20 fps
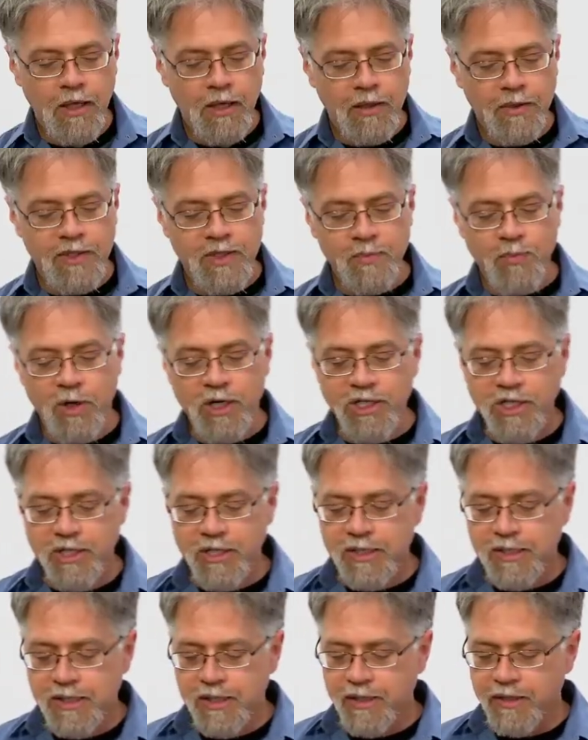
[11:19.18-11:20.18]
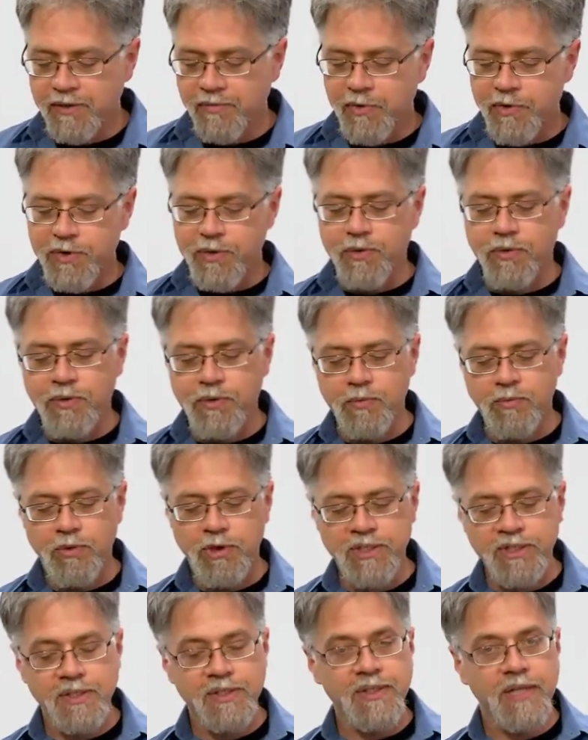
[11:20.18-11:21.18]
This brush is, and it's very cool, the
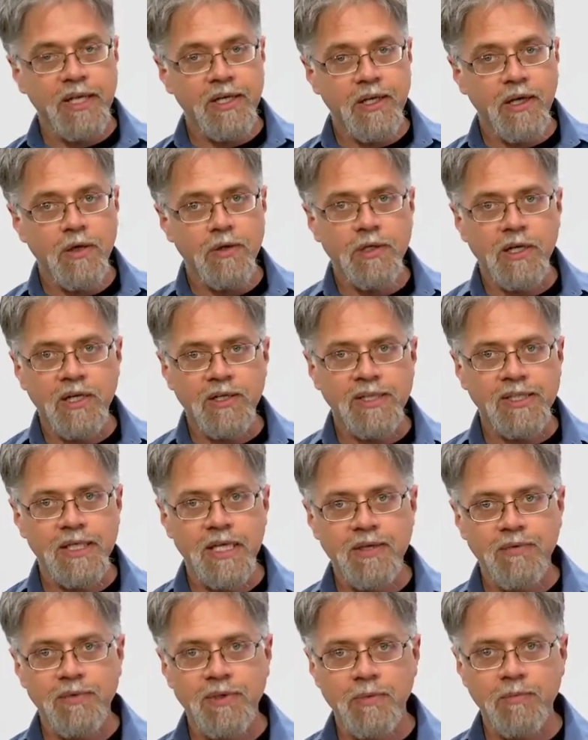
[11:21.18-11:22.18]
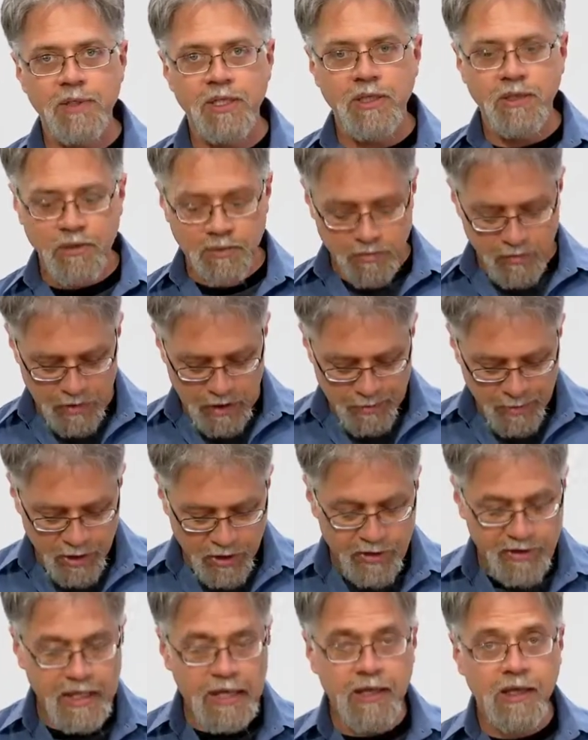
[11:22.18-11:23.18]
bristles I know are safe to be rubbing
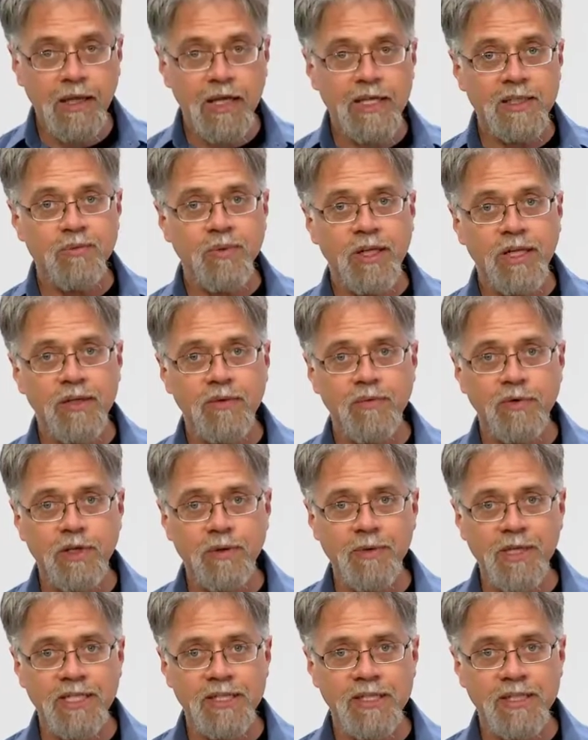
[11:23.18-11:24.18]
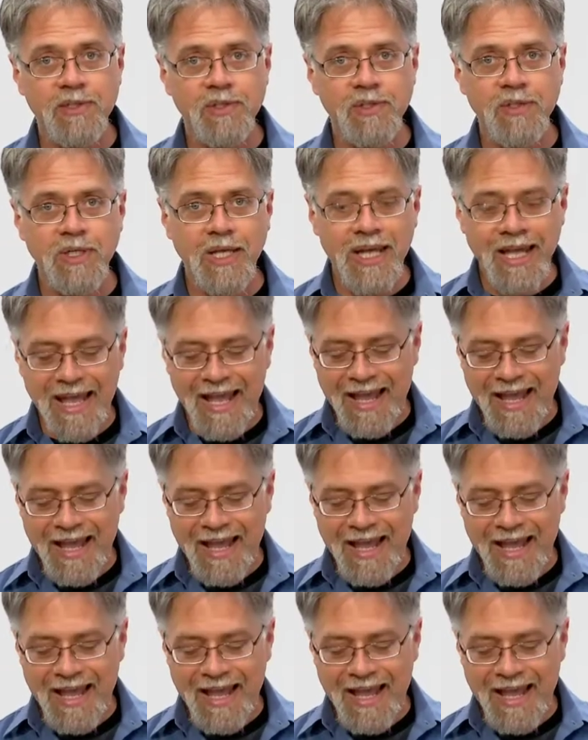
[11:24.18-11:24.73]
on that glass plate in front of my sensor,